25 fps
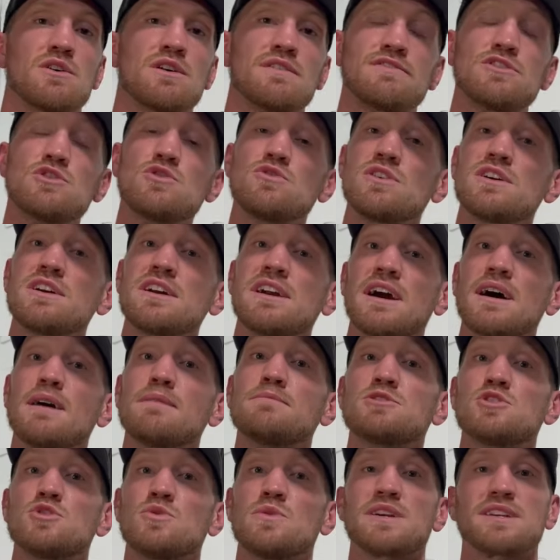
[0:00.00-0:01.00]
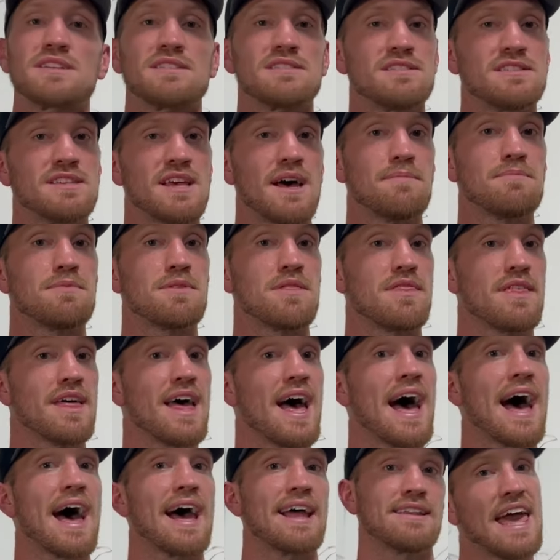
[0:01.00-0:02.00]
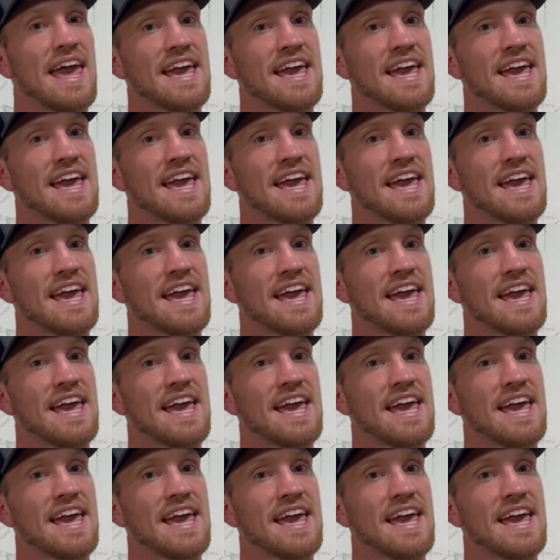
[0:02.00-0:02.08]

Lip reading: if you can come to accept that